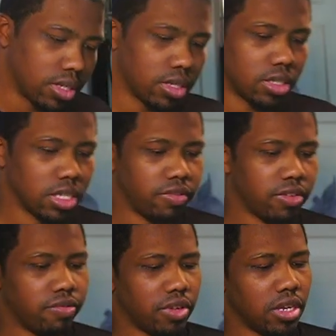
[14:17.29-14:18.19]
Just for the
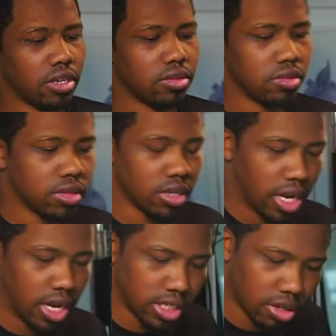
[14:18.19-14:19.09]
video. Like
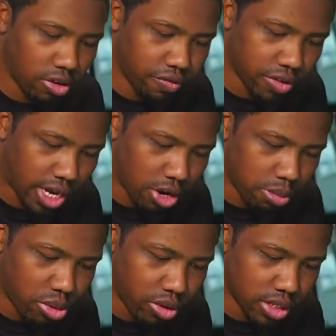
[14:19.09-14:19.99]
I said, don't forget our
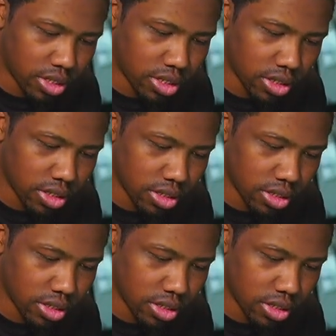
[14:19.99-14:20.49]
points.